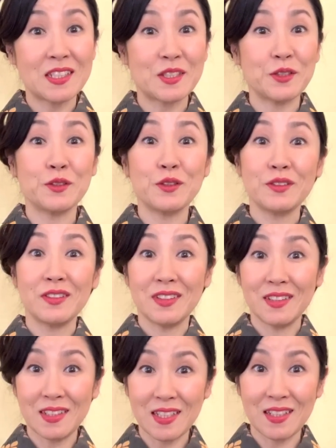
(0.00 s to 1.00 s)
to
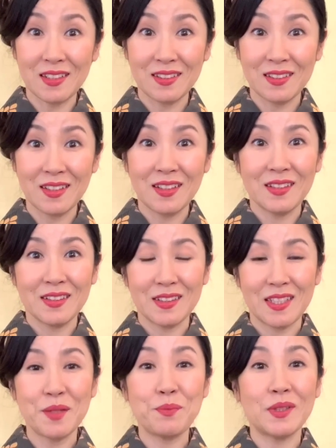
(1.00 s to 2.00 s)

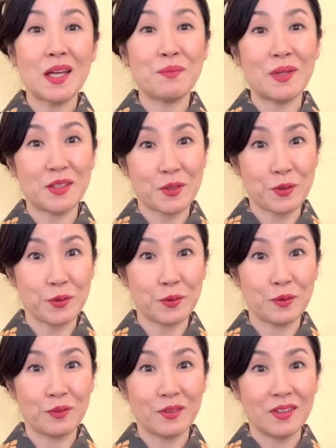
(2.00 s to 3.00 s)
tip number 2.
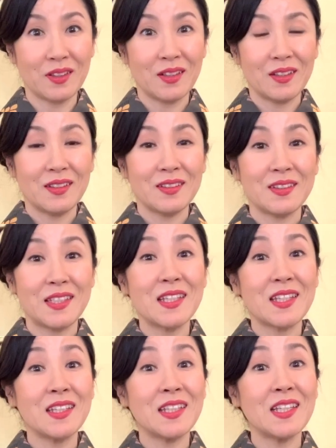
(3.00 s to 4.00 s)

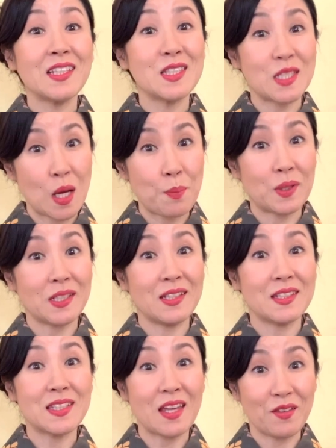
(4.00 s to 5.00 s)
Thinking in
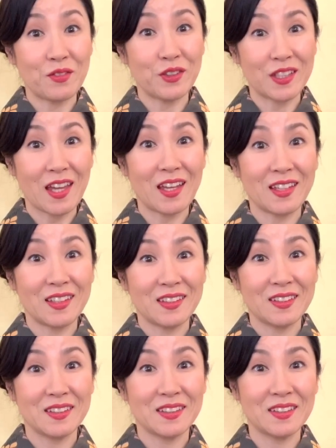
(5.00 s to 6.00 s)
Japanese every day.
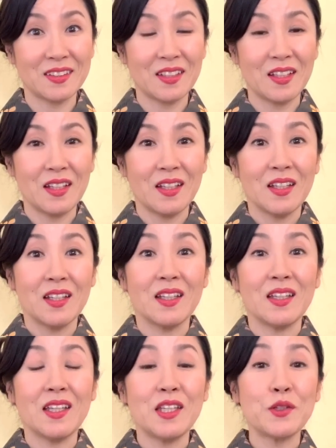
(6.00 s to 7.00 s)

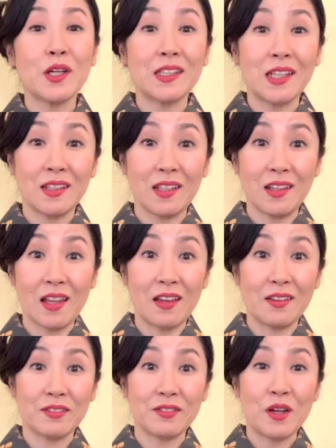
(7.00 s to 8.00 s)
In your daily
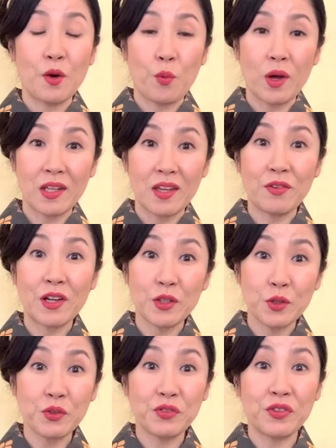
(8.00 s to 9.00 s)
life, whenever
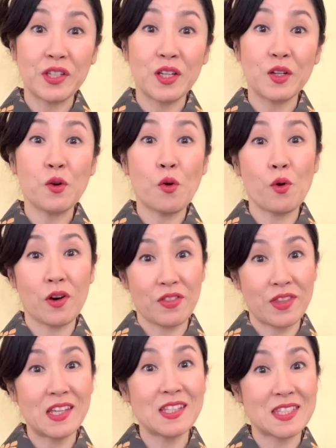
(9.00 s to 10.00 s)
you feel or
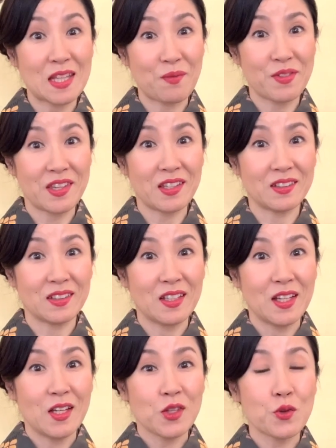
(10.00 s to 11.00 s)
think something,
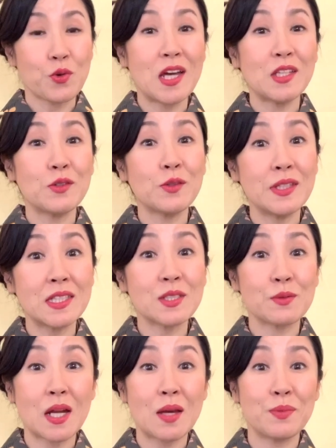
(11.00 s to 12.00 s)
try to
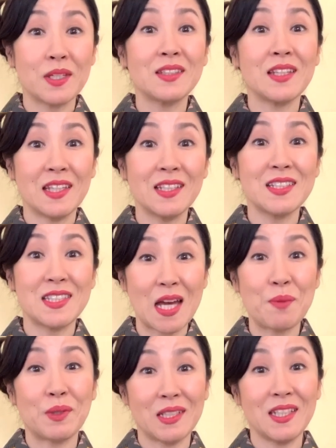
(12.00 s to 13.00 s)
describe it in
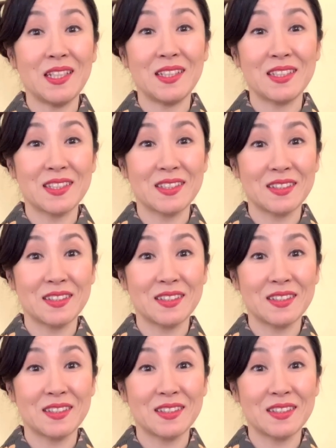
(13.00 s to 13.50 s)
Japanese.